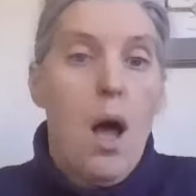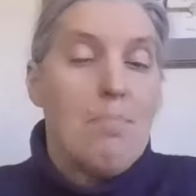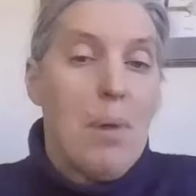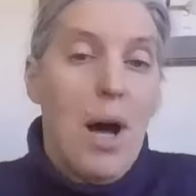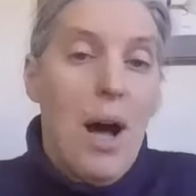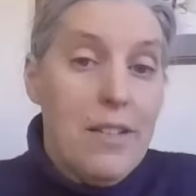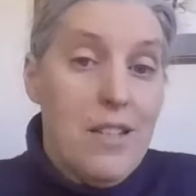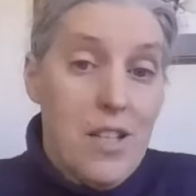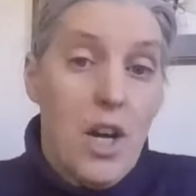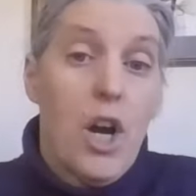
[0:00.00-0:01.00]
But
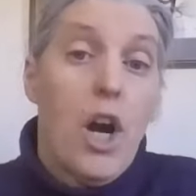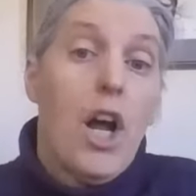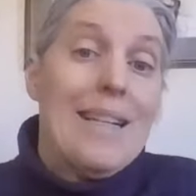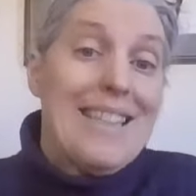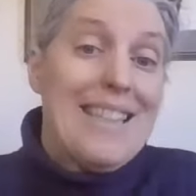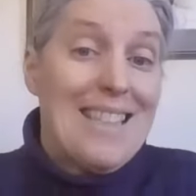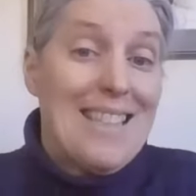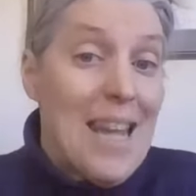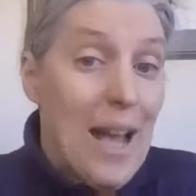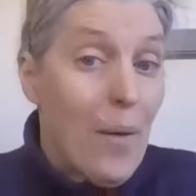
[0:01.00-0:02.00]
under
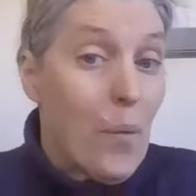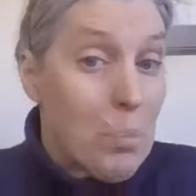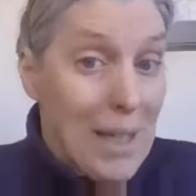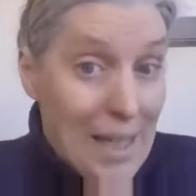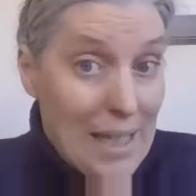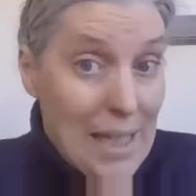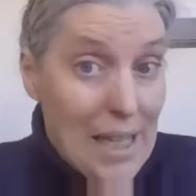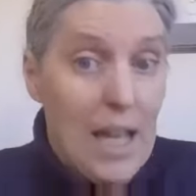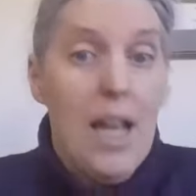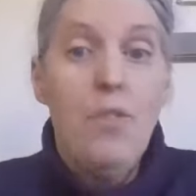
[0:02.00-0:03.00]
CLP
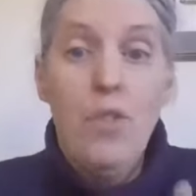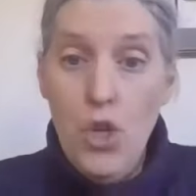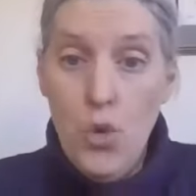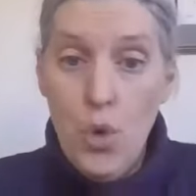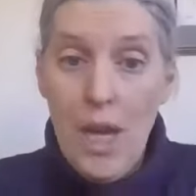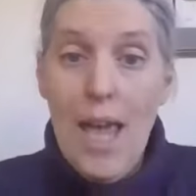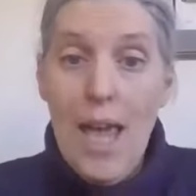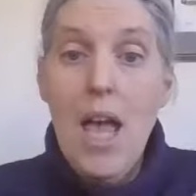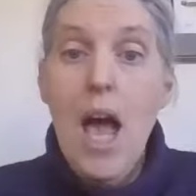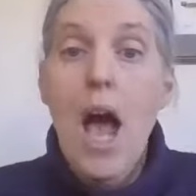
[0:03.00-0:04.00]
in the
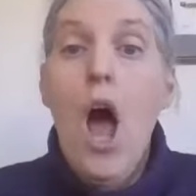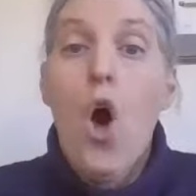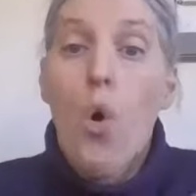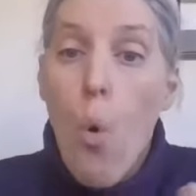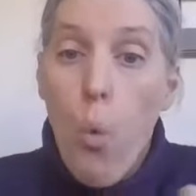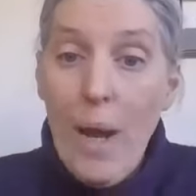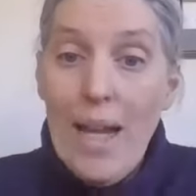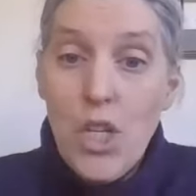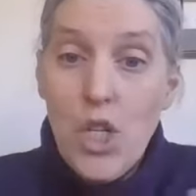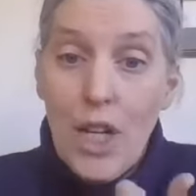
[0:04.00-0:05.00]
UK,
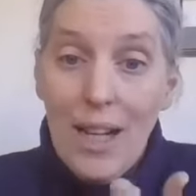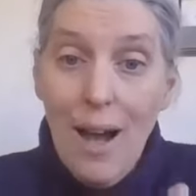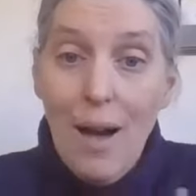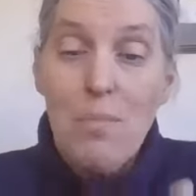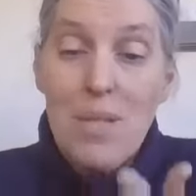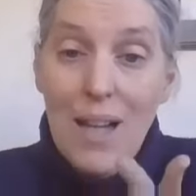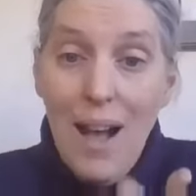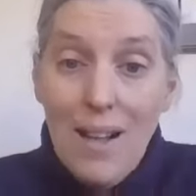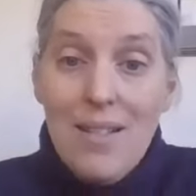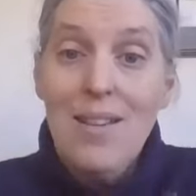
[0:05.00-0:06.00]
which comes
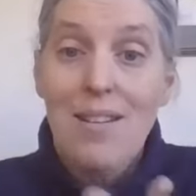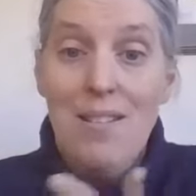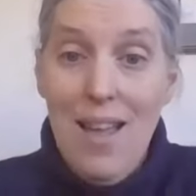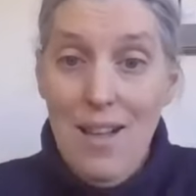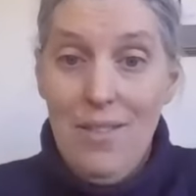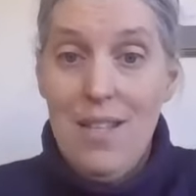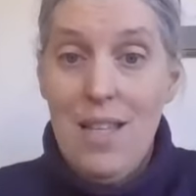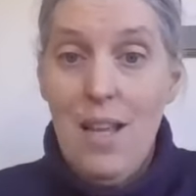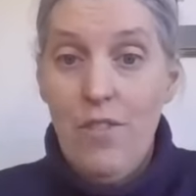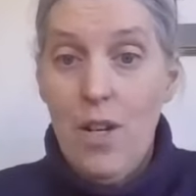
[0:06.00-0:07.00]
under the Health and
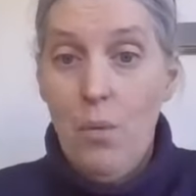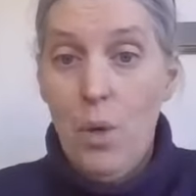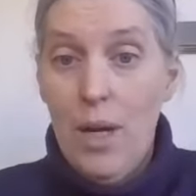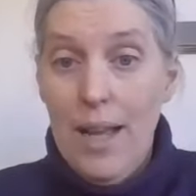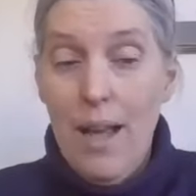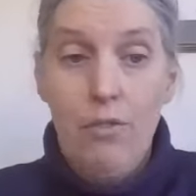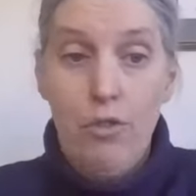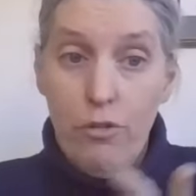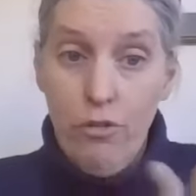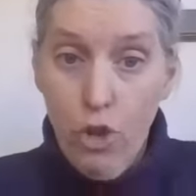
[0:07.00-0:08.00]
Safety at Work Act
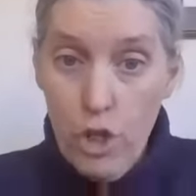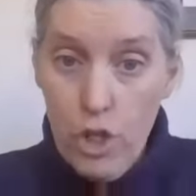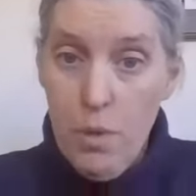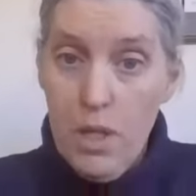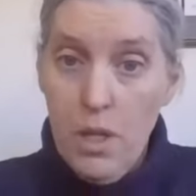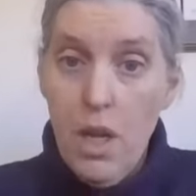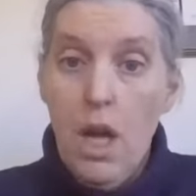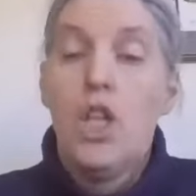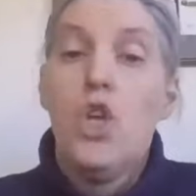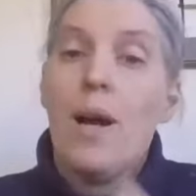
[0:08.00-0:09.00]
for enforcement,
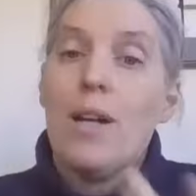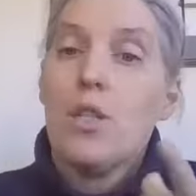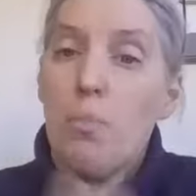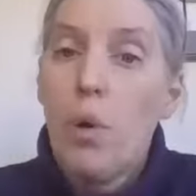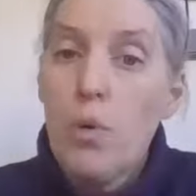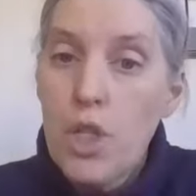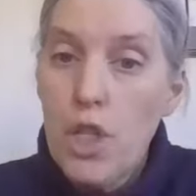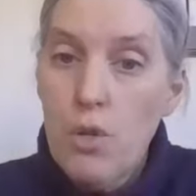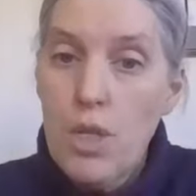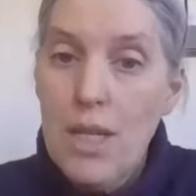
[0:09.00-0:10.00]
you are supposed to
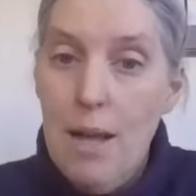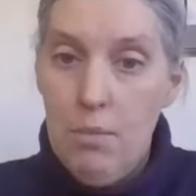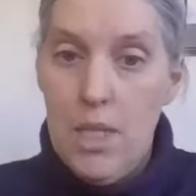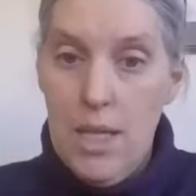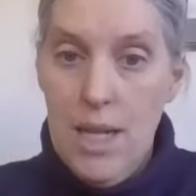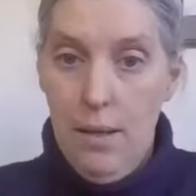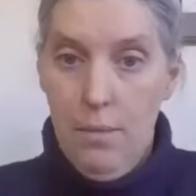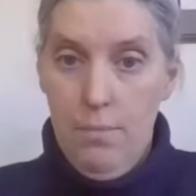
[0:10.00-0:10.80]
use the MCL.